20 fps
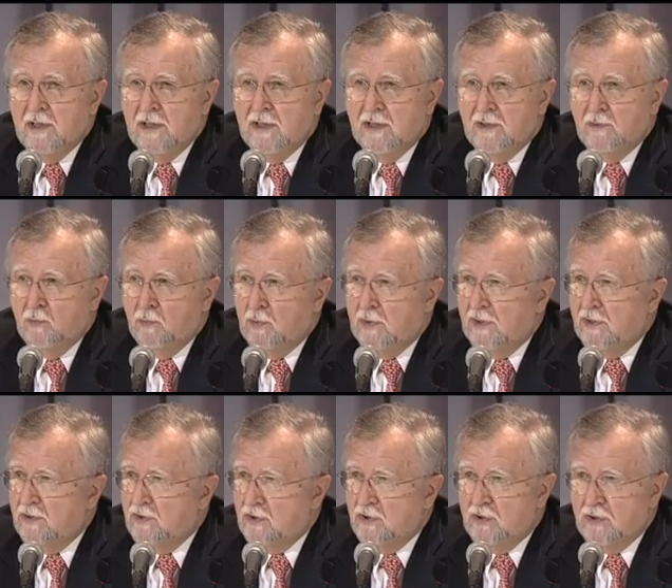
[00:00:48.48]
in
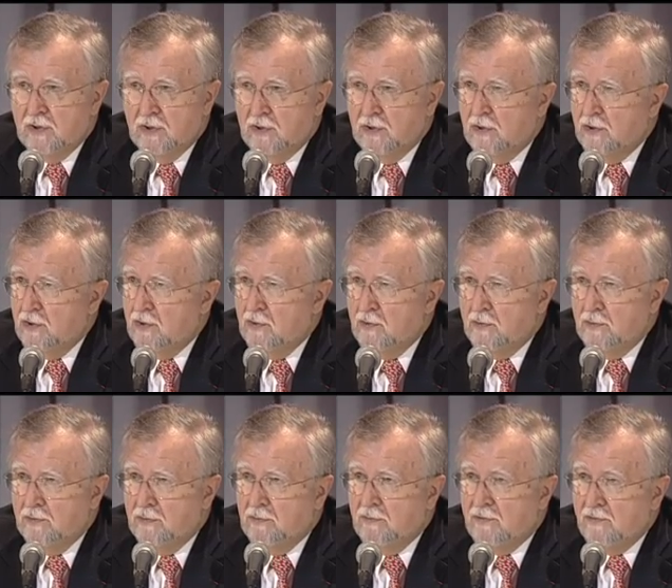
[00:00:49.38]
which you
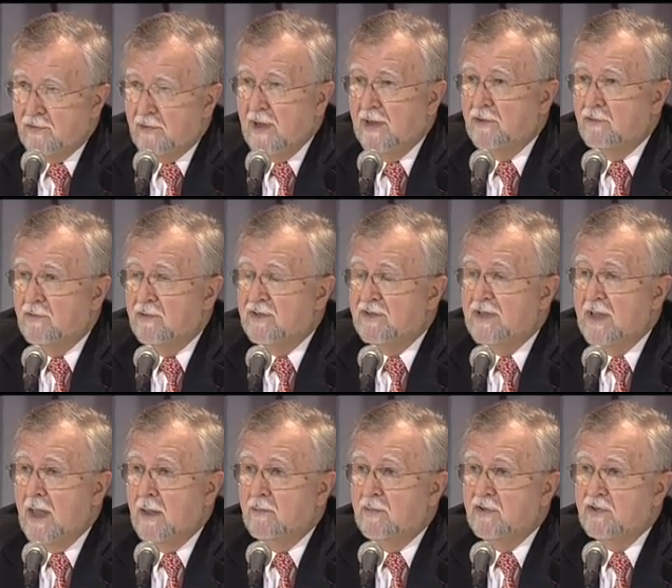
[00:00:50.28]
try to
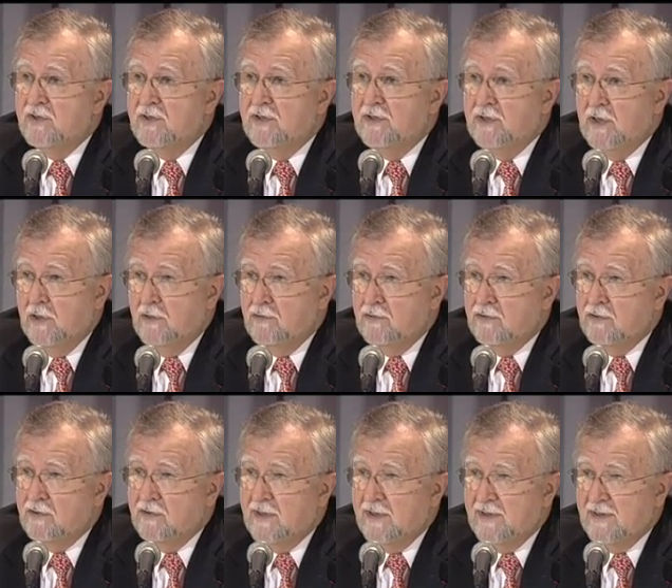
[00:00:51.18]
establish the
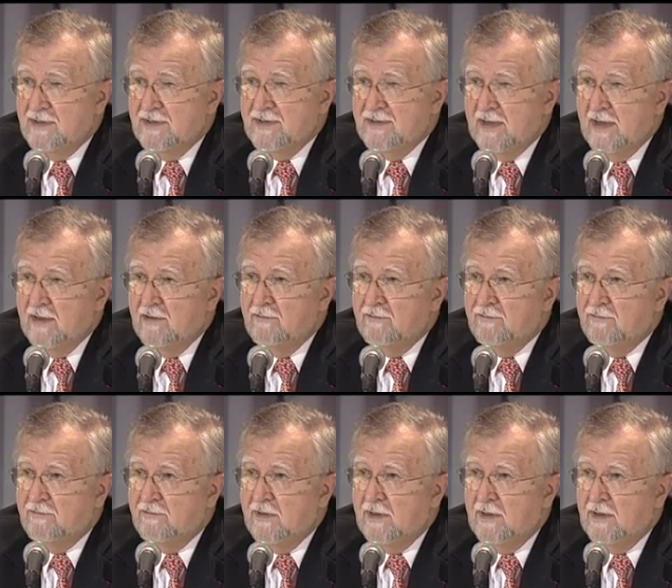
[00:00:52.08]
dose that is
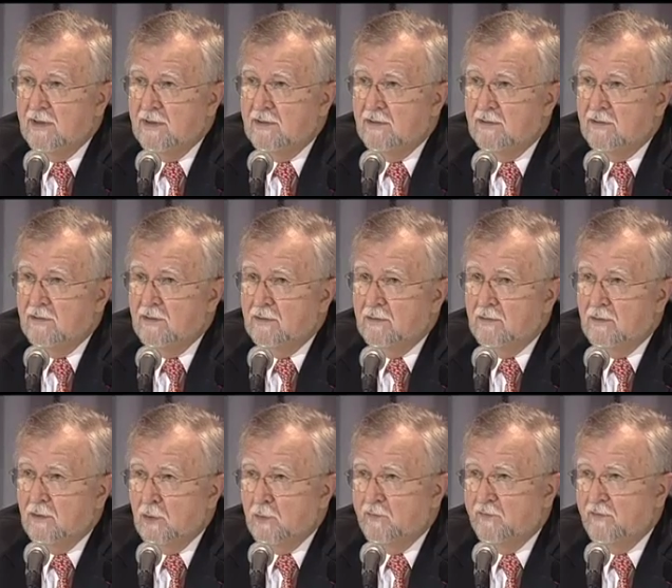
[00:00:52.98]
safe and
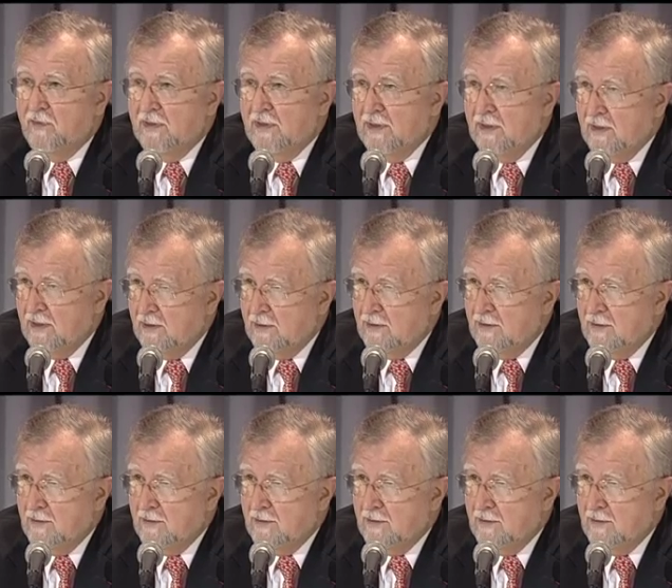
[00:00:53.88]
hopefully